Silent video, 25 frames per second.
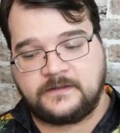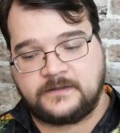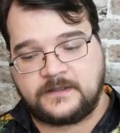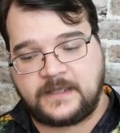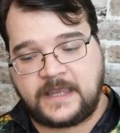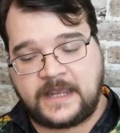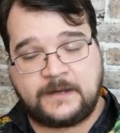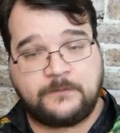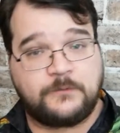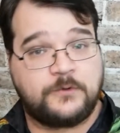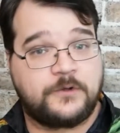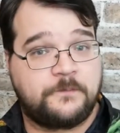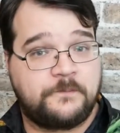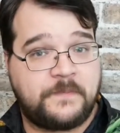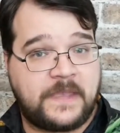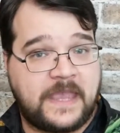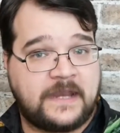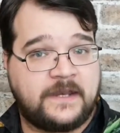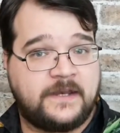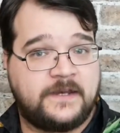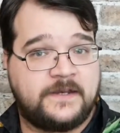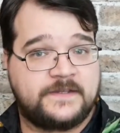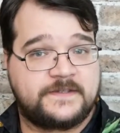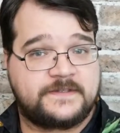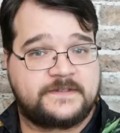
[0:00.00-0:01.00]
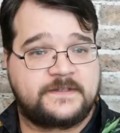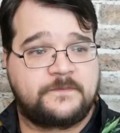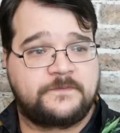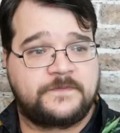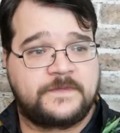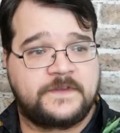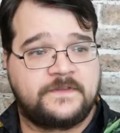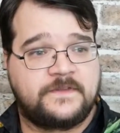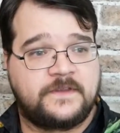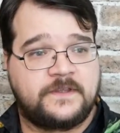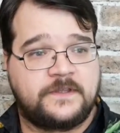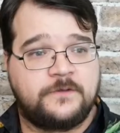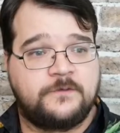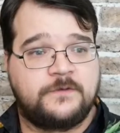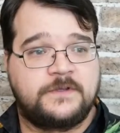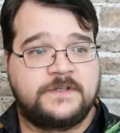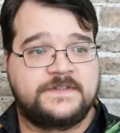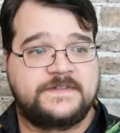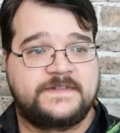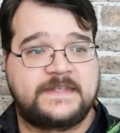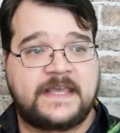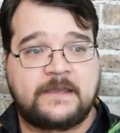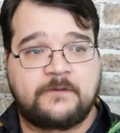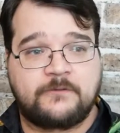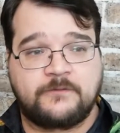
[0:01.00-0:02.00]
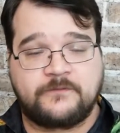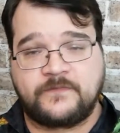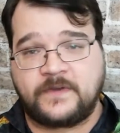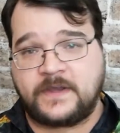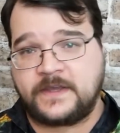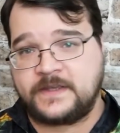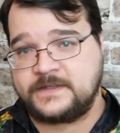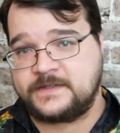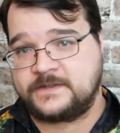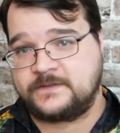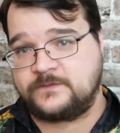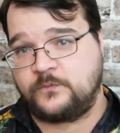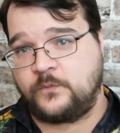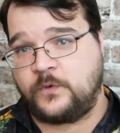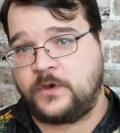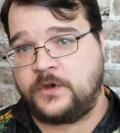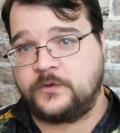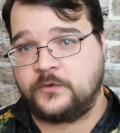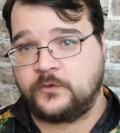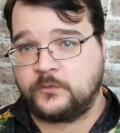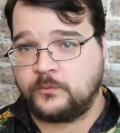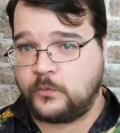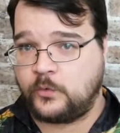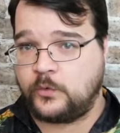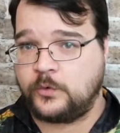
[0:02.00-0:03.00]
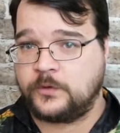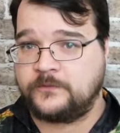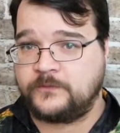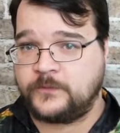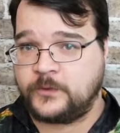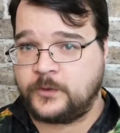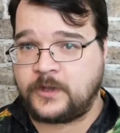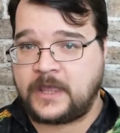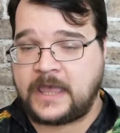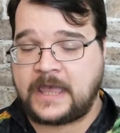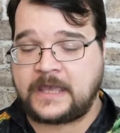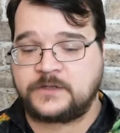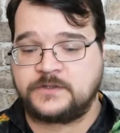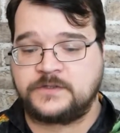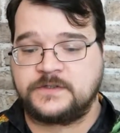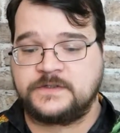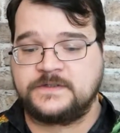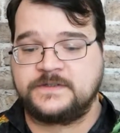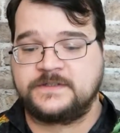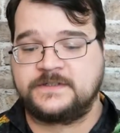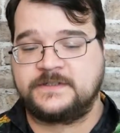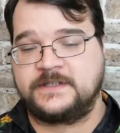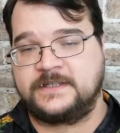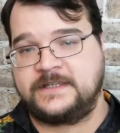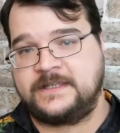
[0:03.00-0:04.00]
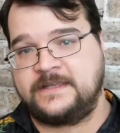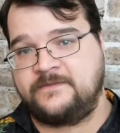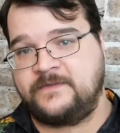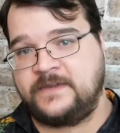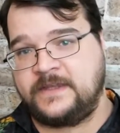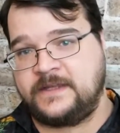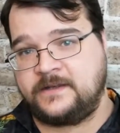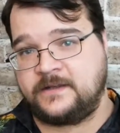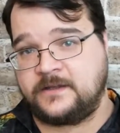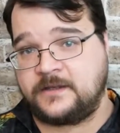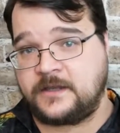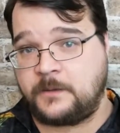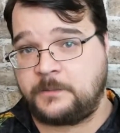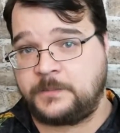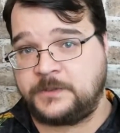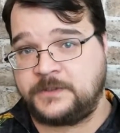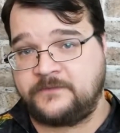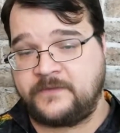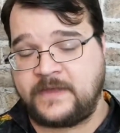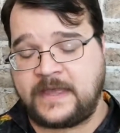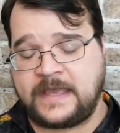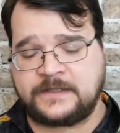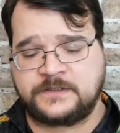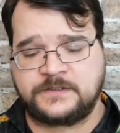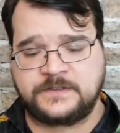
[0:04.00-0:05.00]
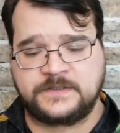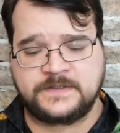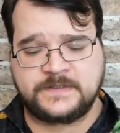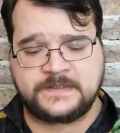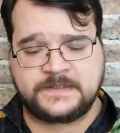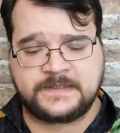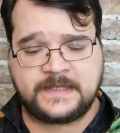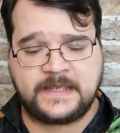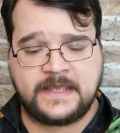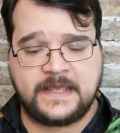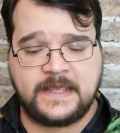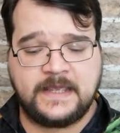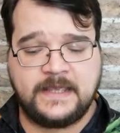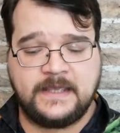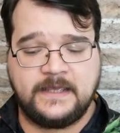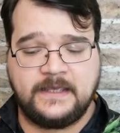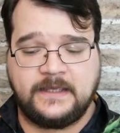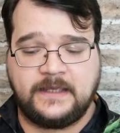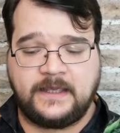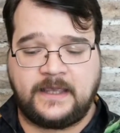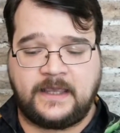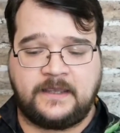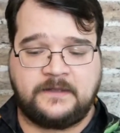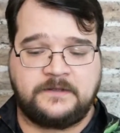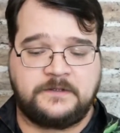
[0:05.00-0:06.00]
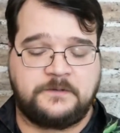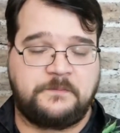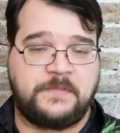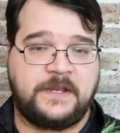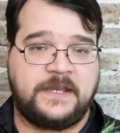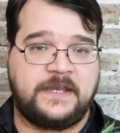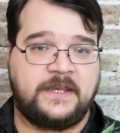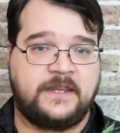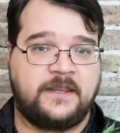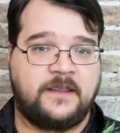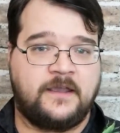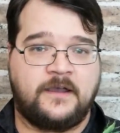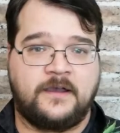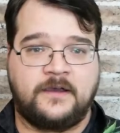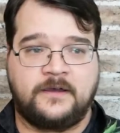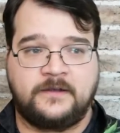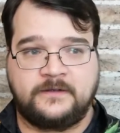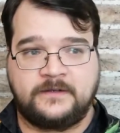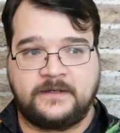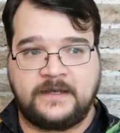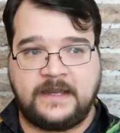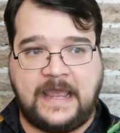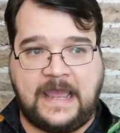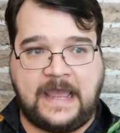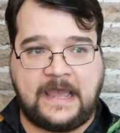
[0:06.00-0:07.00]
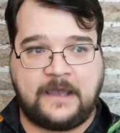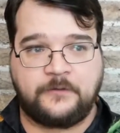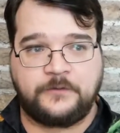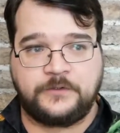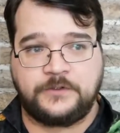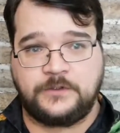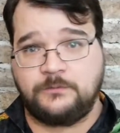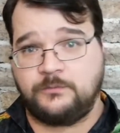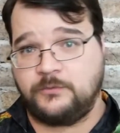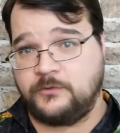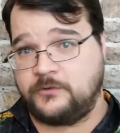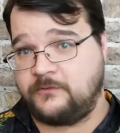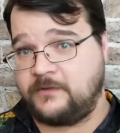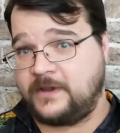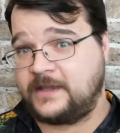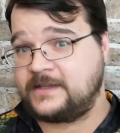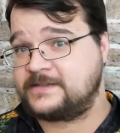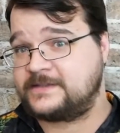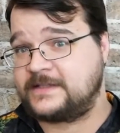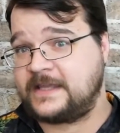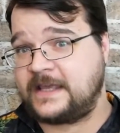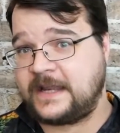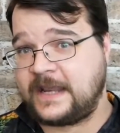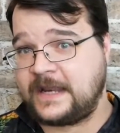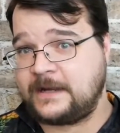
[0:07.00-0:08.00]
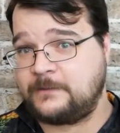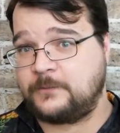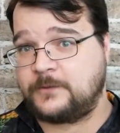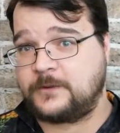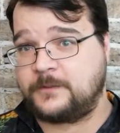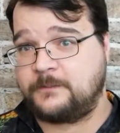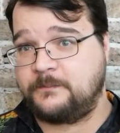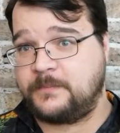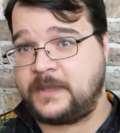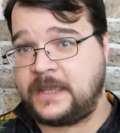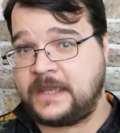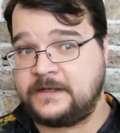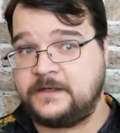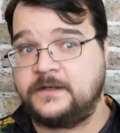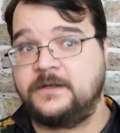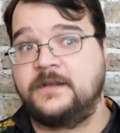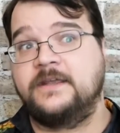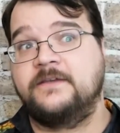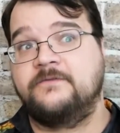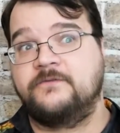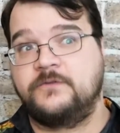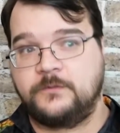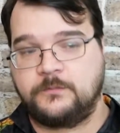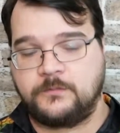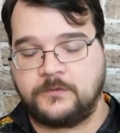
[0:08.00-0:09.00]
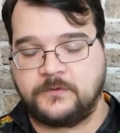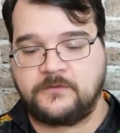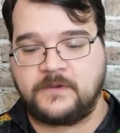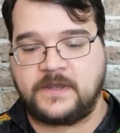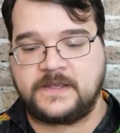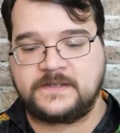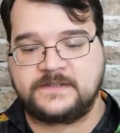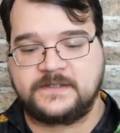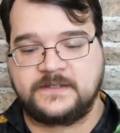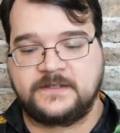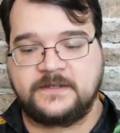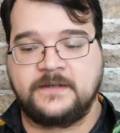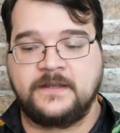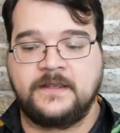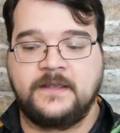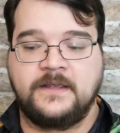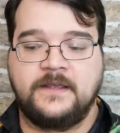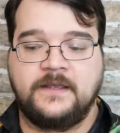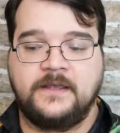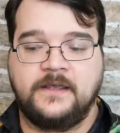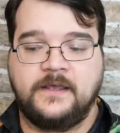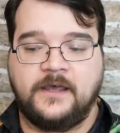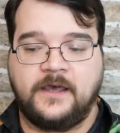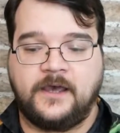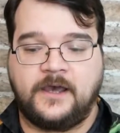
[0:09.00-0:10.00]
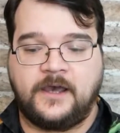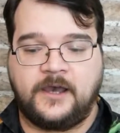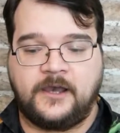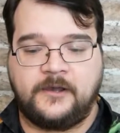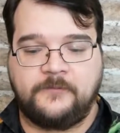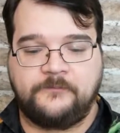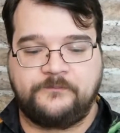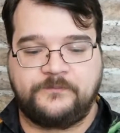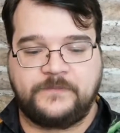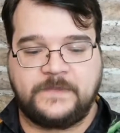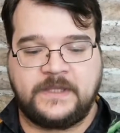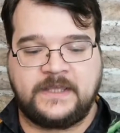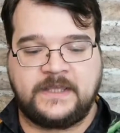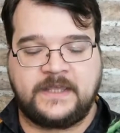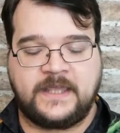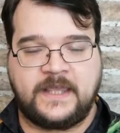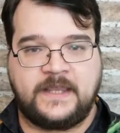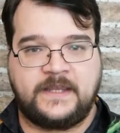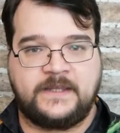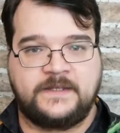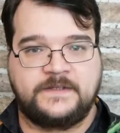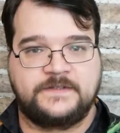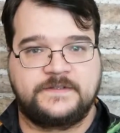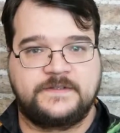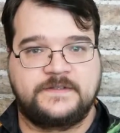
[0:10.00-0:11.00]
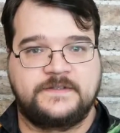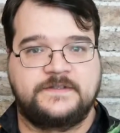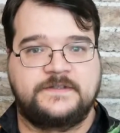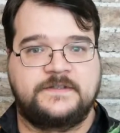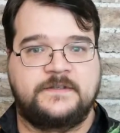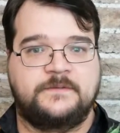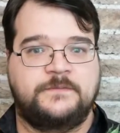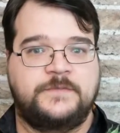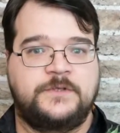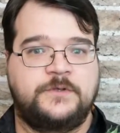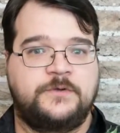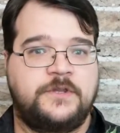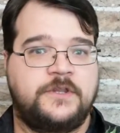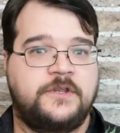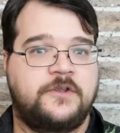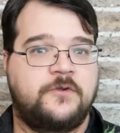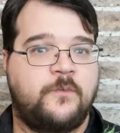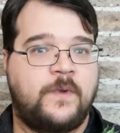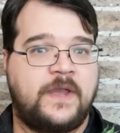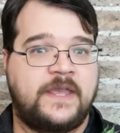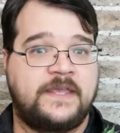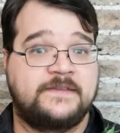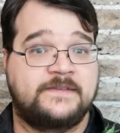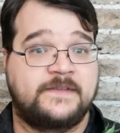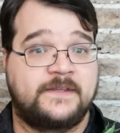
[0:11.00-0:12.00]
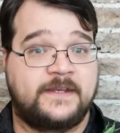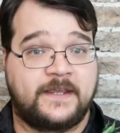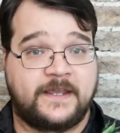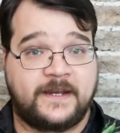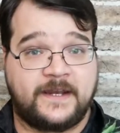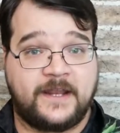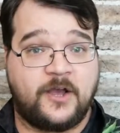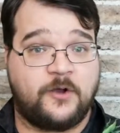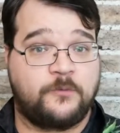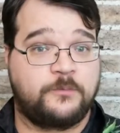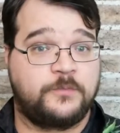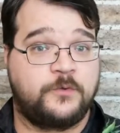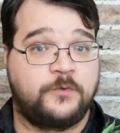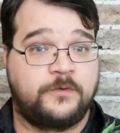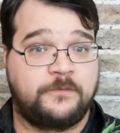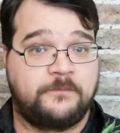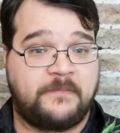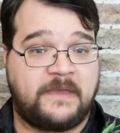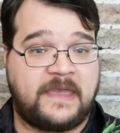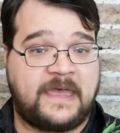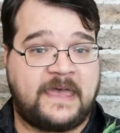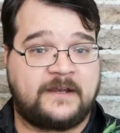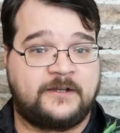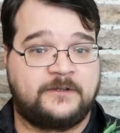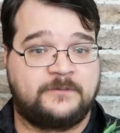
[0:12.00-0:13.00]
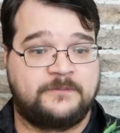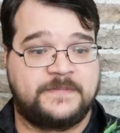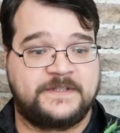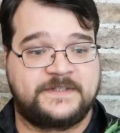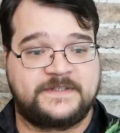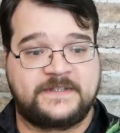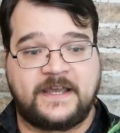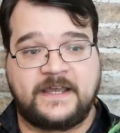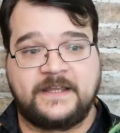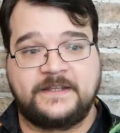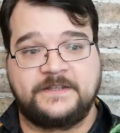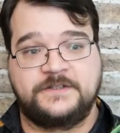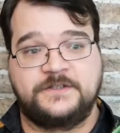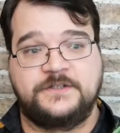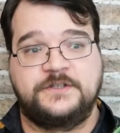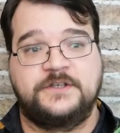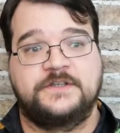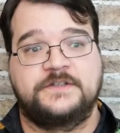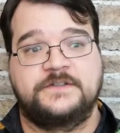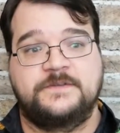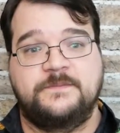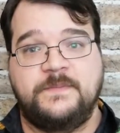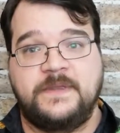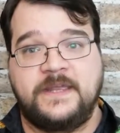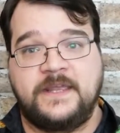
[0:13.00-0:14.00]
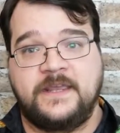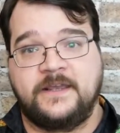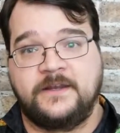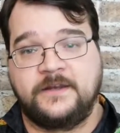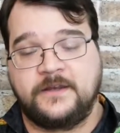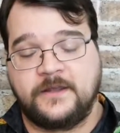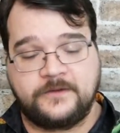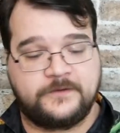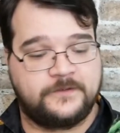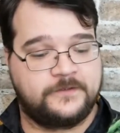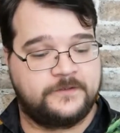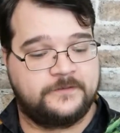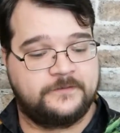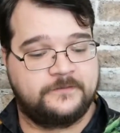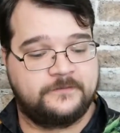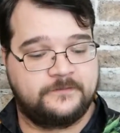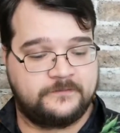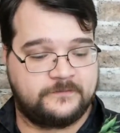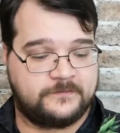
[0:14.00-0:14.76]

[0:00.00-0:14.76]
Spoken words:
Animal Companion is something that you can sacrifice 1 or more of your actions to give it a couple of actions, and depending on how you progress that Animal Companion, if you progress it, it gains some unique ways that it can help you in battle besides just being another